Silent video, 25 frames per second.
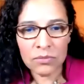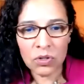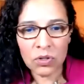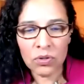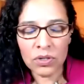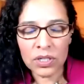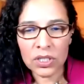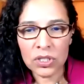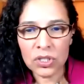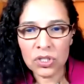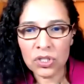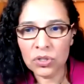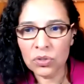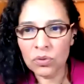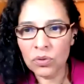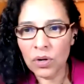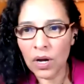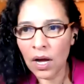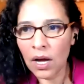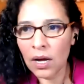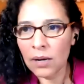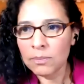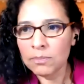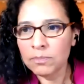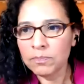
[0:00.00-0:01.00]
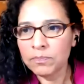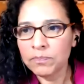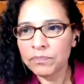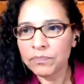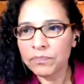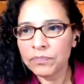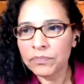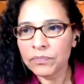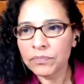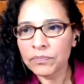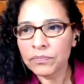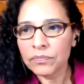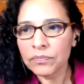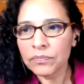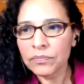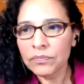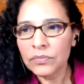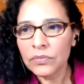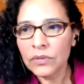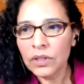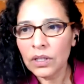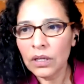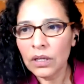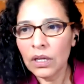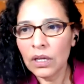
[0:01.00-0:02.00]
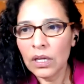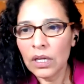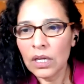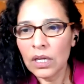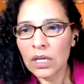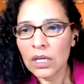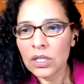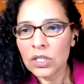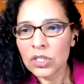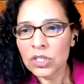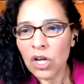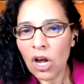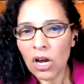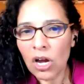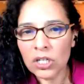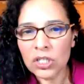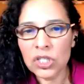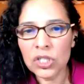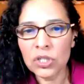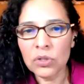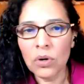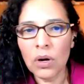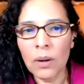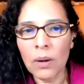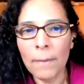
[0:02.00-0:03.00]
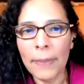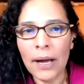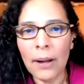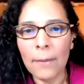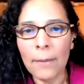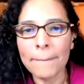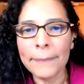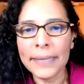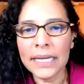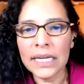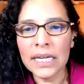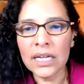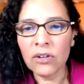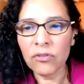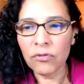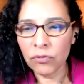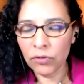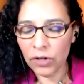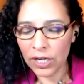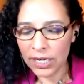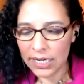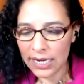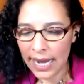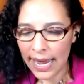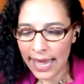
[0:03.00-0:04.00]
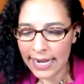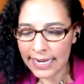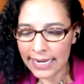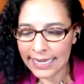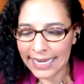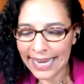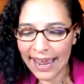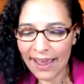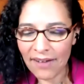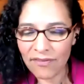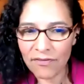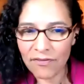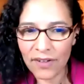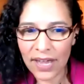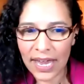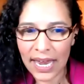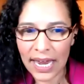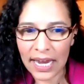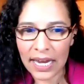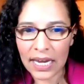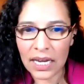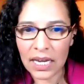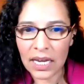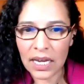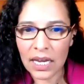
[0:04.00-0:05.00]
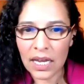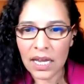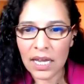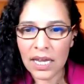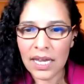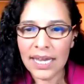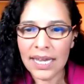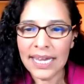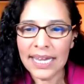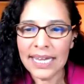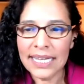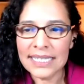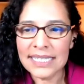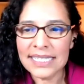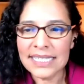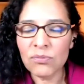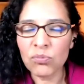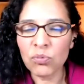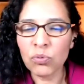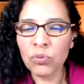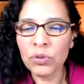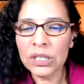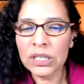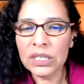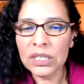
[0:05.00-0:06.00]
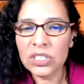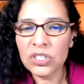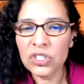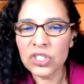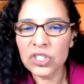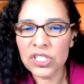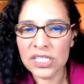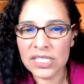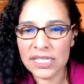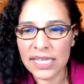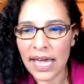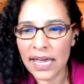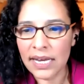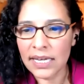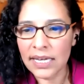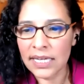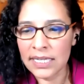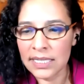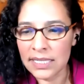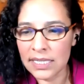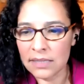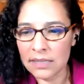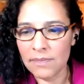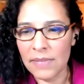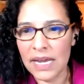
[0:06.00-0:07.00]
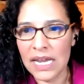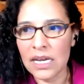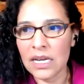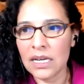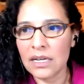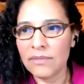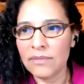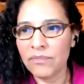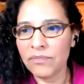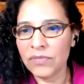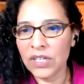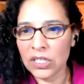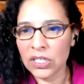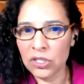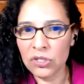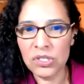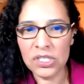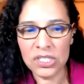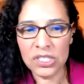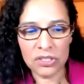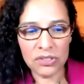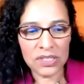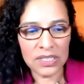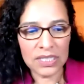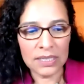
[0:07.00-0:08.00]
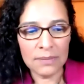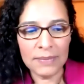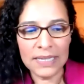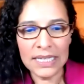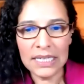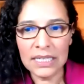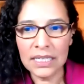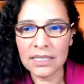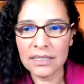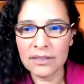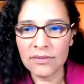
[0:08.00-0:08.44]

going to um, talk to you about being a friend at a cafe. It's really just that intimate. Can you still see me?